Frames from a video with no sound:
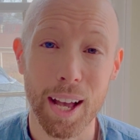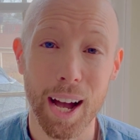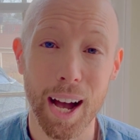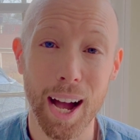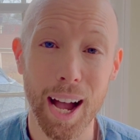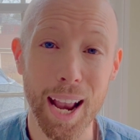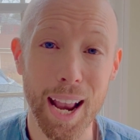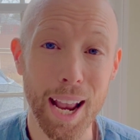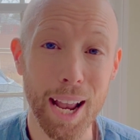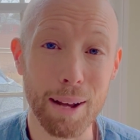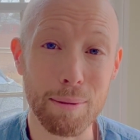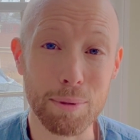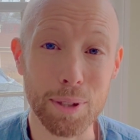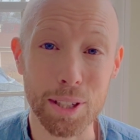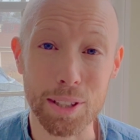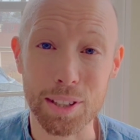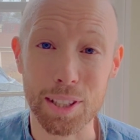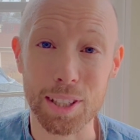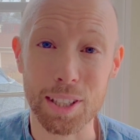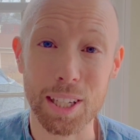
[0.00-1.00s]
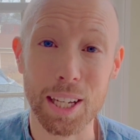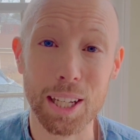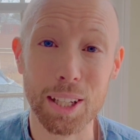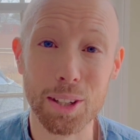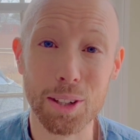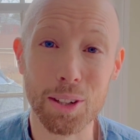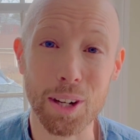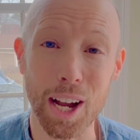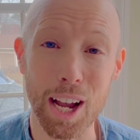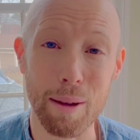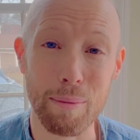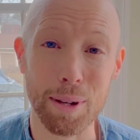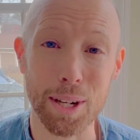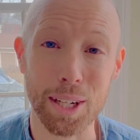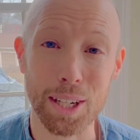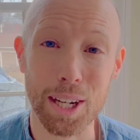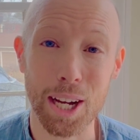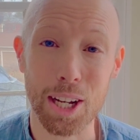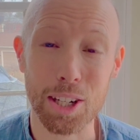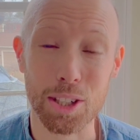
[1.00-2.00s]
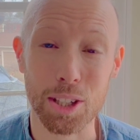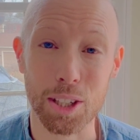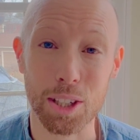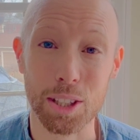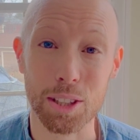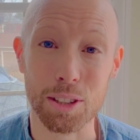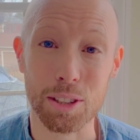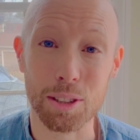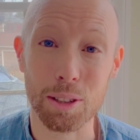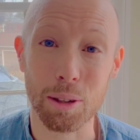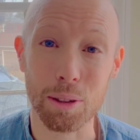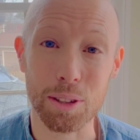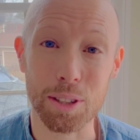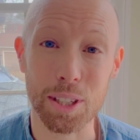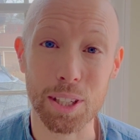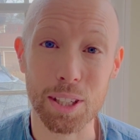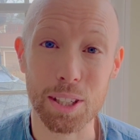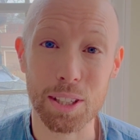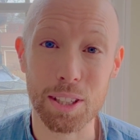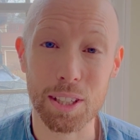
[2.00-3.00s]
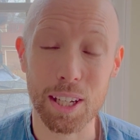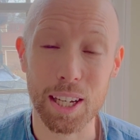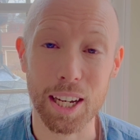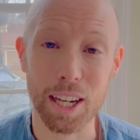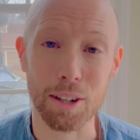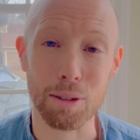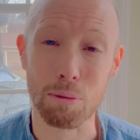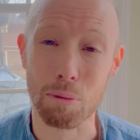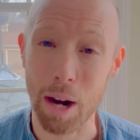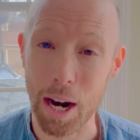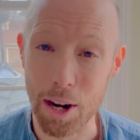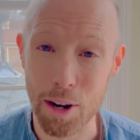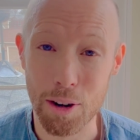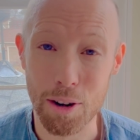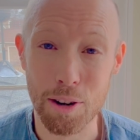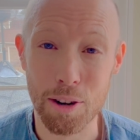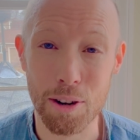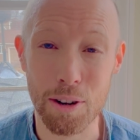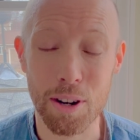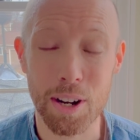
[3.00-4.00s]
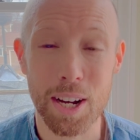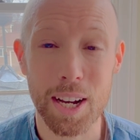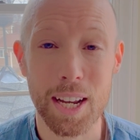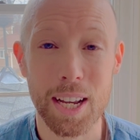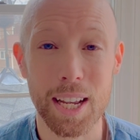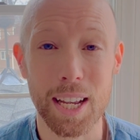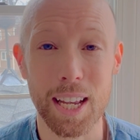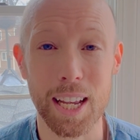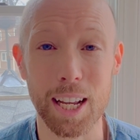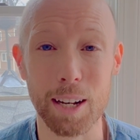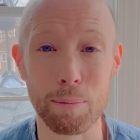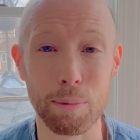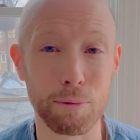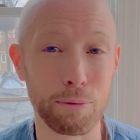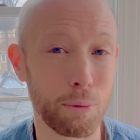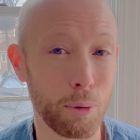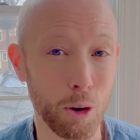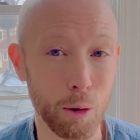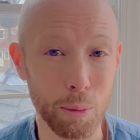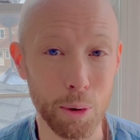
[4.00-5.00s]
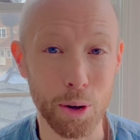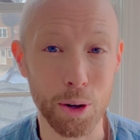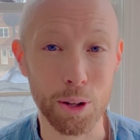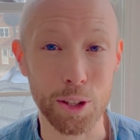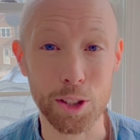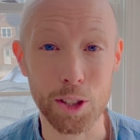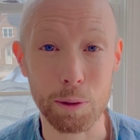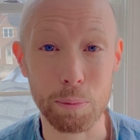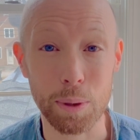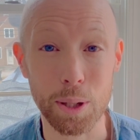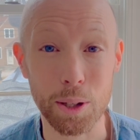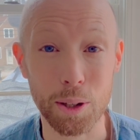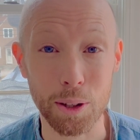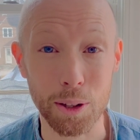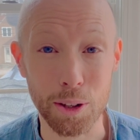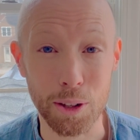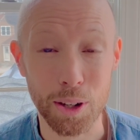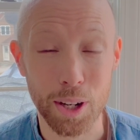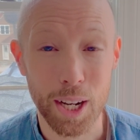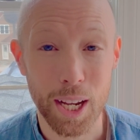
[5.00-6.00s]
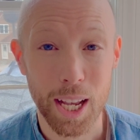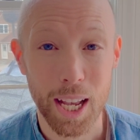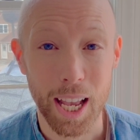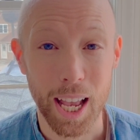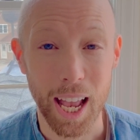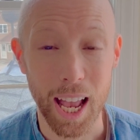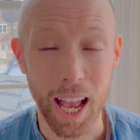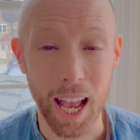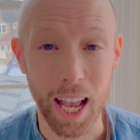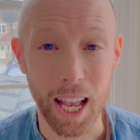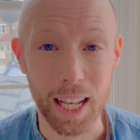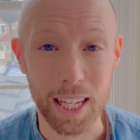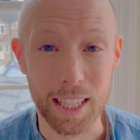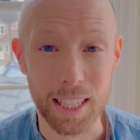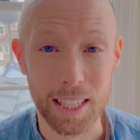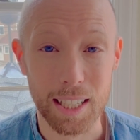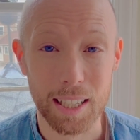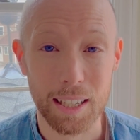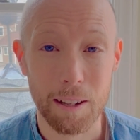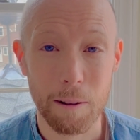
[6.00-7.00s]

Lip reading: I am Justin Taylor. I am an Akashic consultant and writer and performer and speaker, and